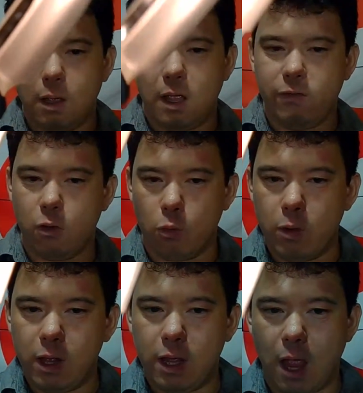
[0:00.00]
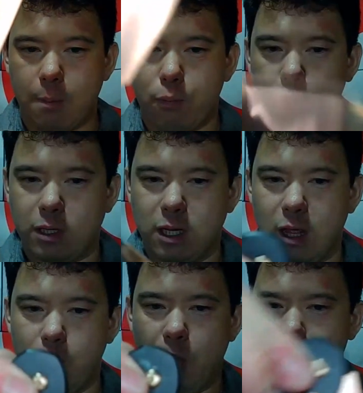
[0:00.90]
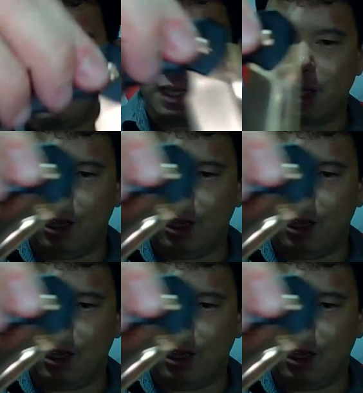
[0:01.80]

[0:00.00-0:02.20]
if you're really like pressing on the button, it gets a